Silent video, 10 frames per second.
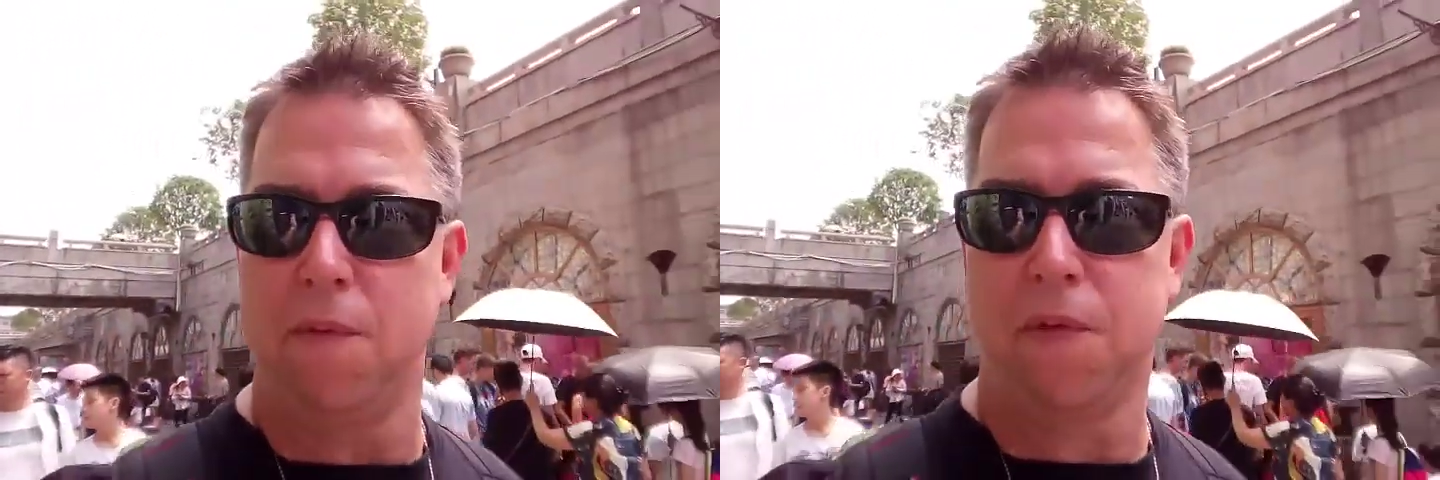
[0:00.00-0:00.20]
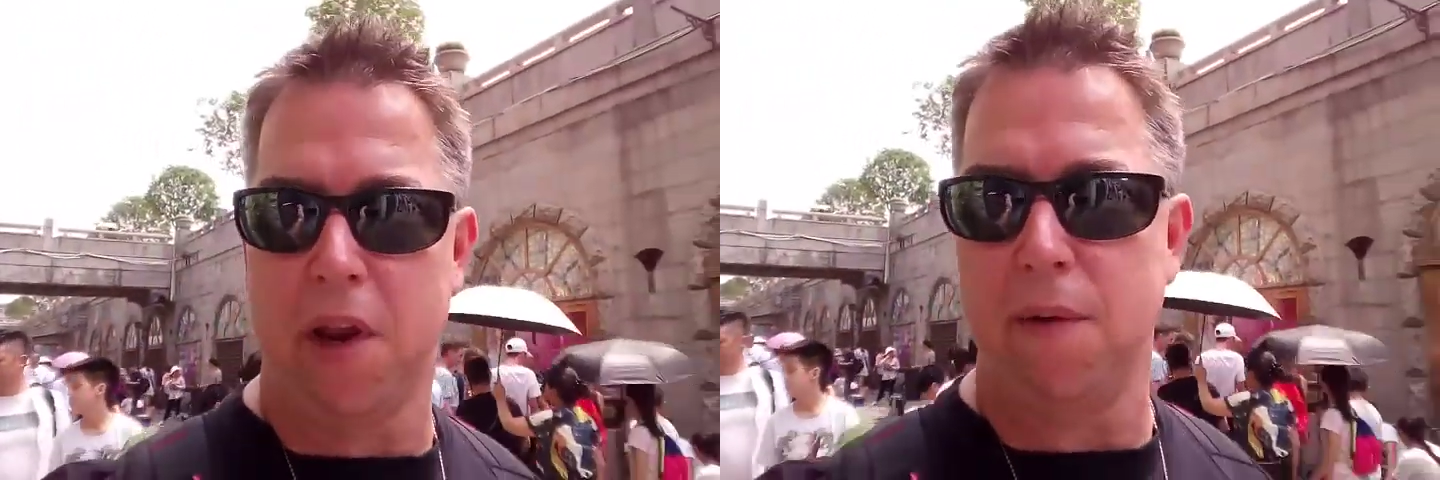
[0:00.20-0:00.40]

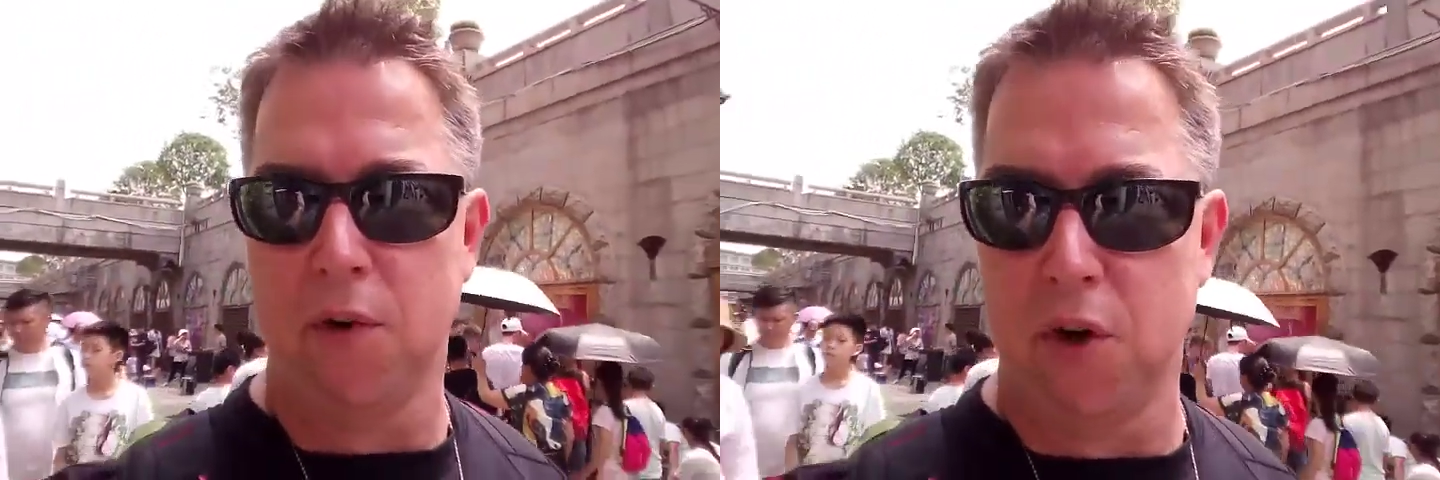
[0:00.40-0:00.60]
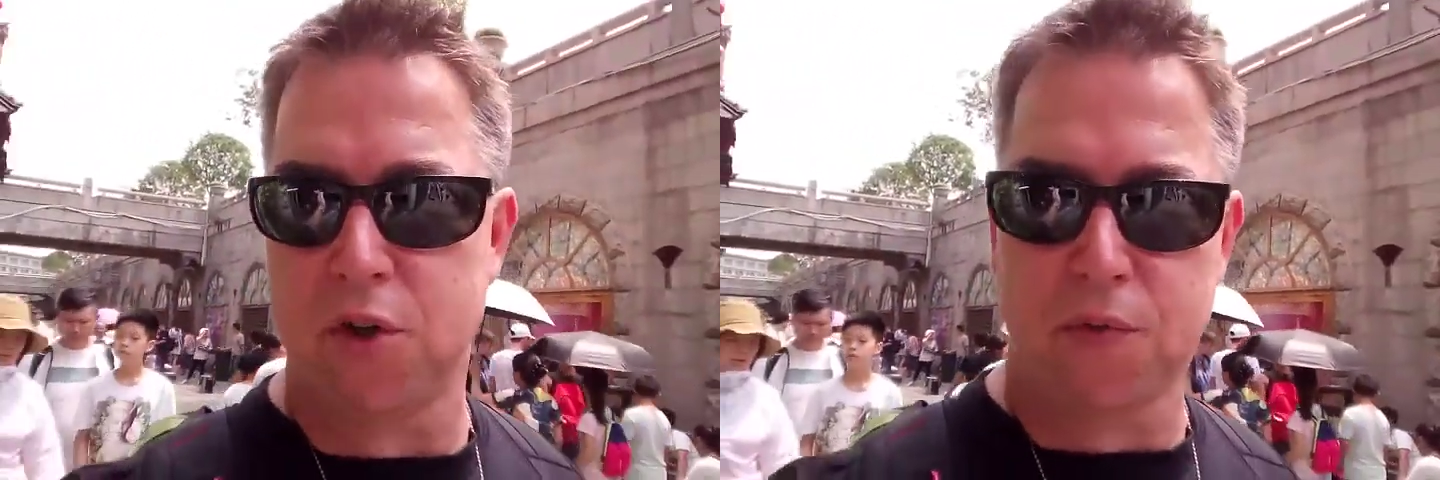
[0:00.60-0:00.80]

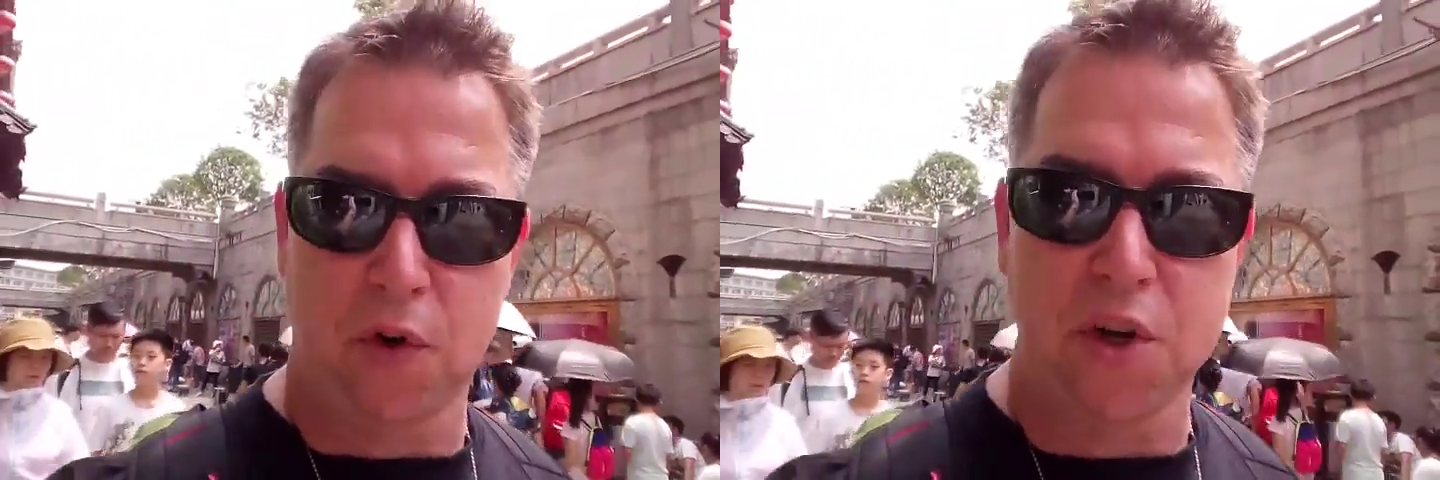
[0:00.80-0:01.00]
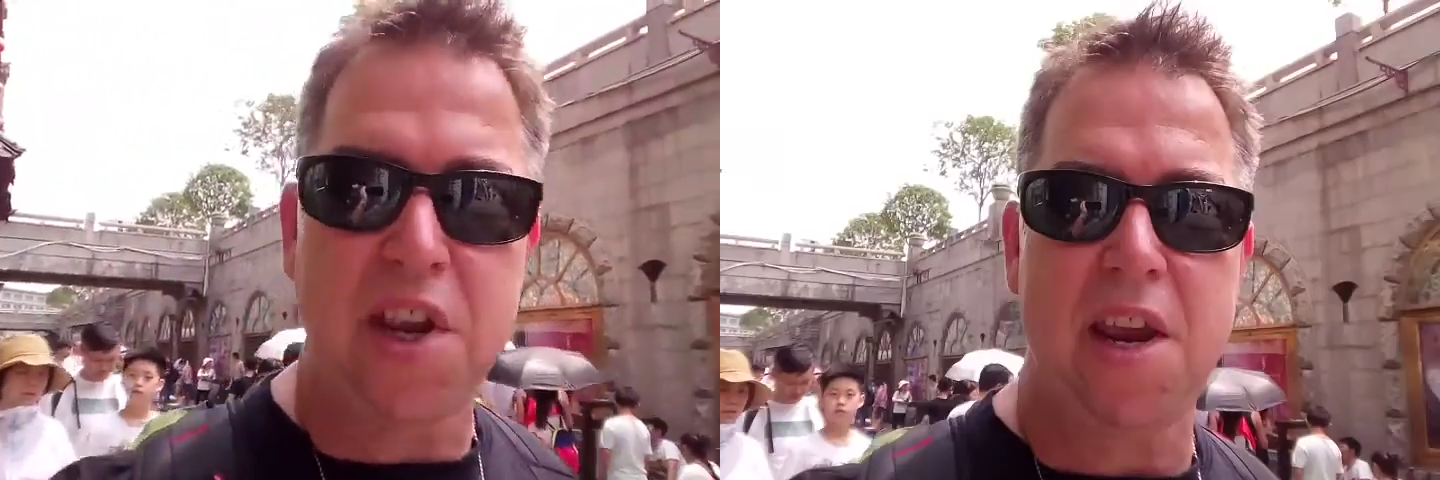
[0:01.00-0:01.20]
flavors
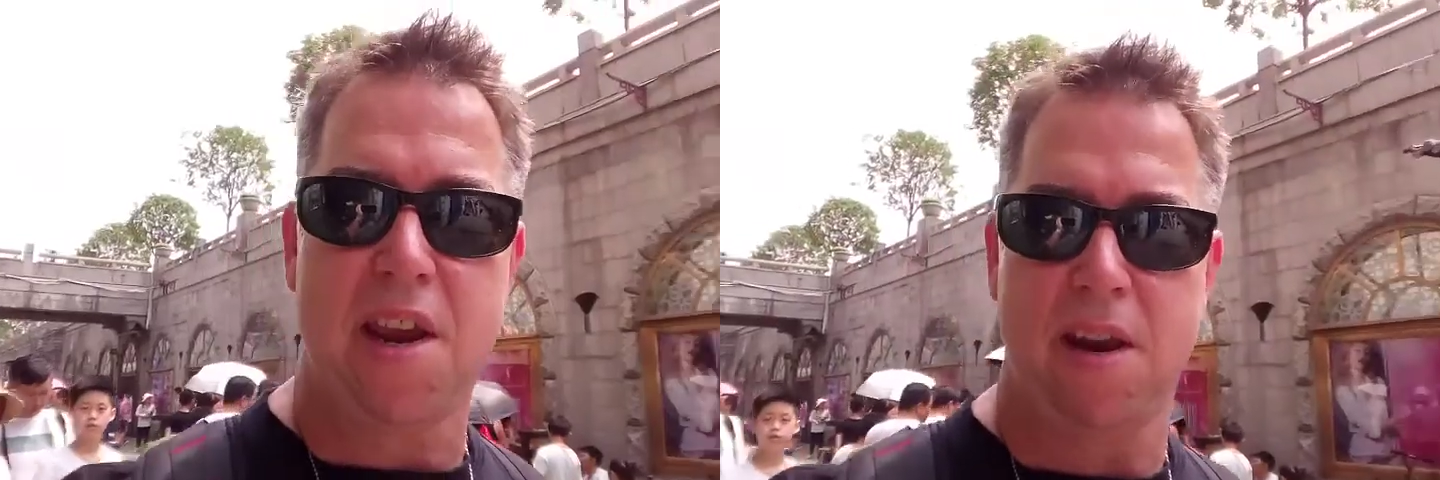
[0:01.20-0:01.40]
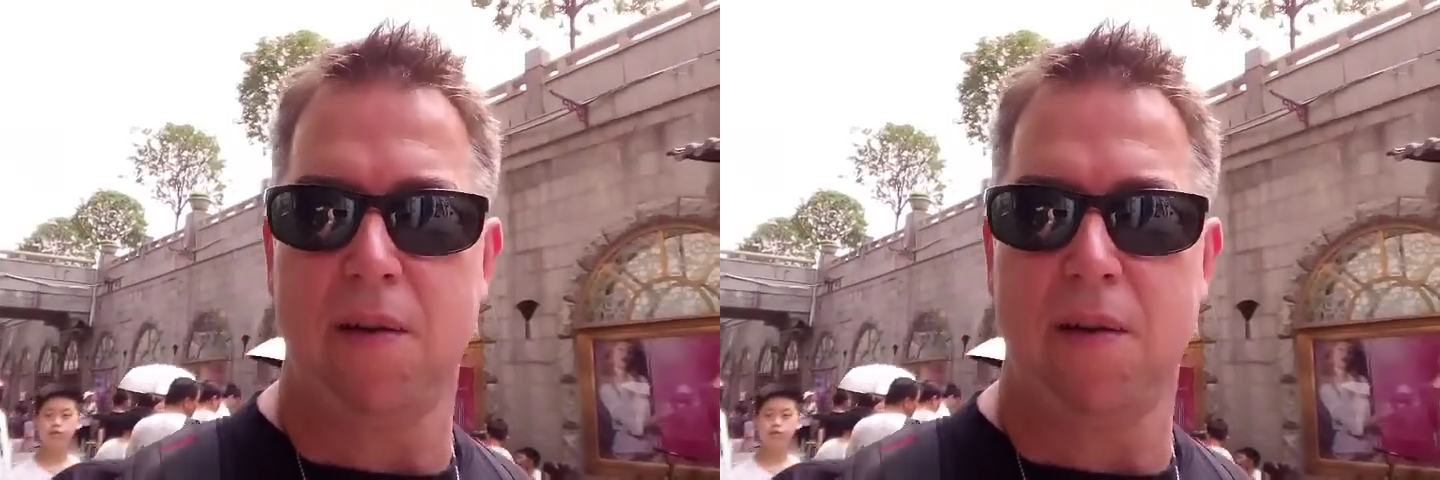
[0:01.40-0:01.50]
for tea.